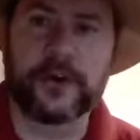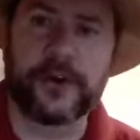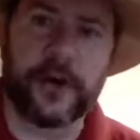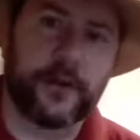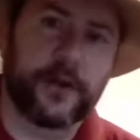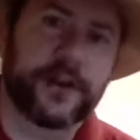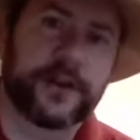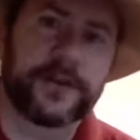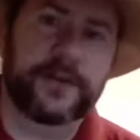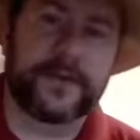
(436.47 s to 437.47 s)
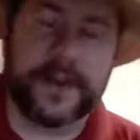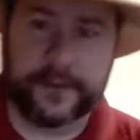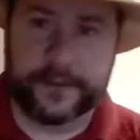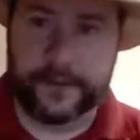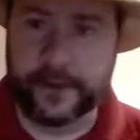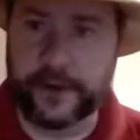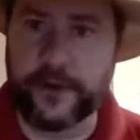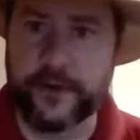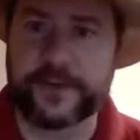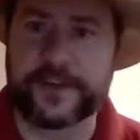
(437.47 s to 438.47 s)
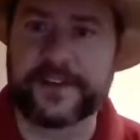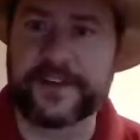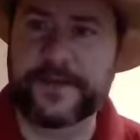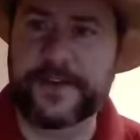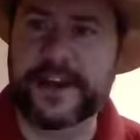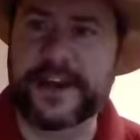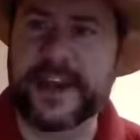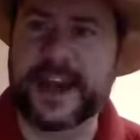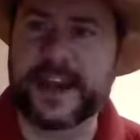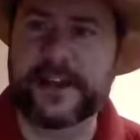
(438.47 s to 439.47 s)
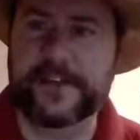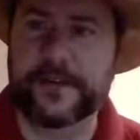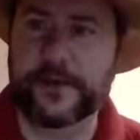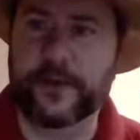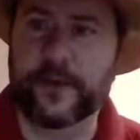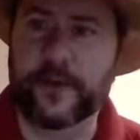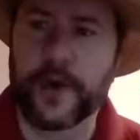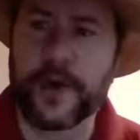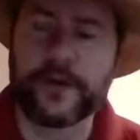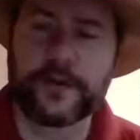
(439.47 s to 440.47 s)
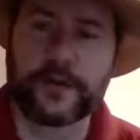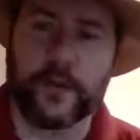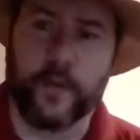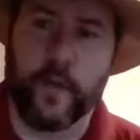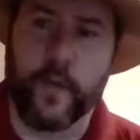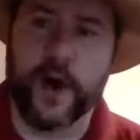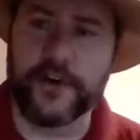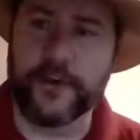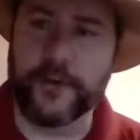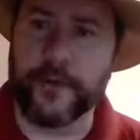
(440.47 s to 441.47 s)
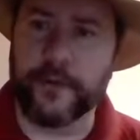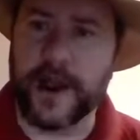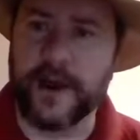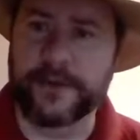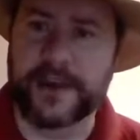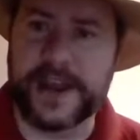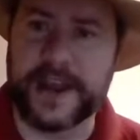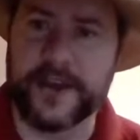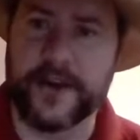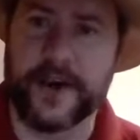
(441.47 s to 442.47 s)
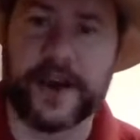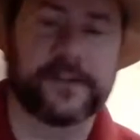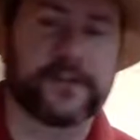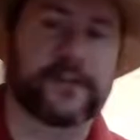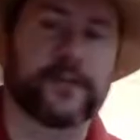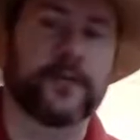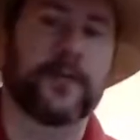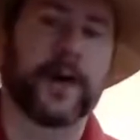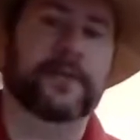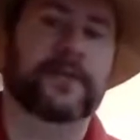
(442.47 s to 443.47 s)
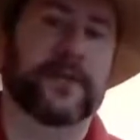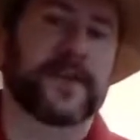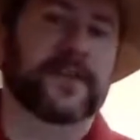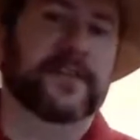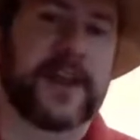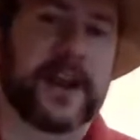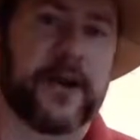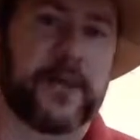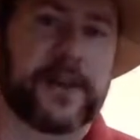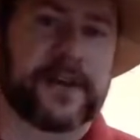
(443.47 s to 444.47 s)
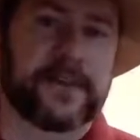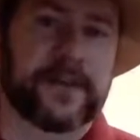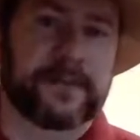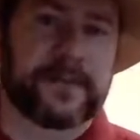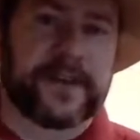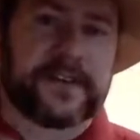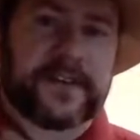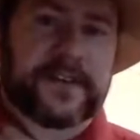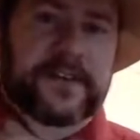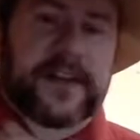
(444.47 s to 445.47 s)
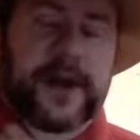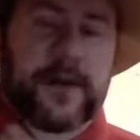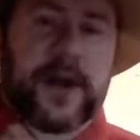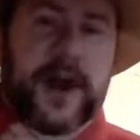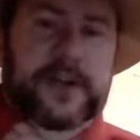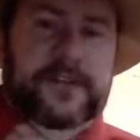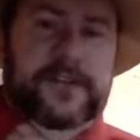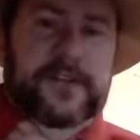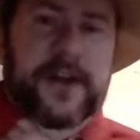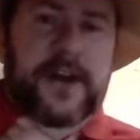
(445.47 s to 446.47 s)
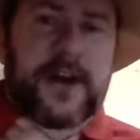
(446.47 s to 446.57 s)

go on some loops and see if you can get it to sort of wander around in here and scoop up some of these Lego pieces, Lego blocks,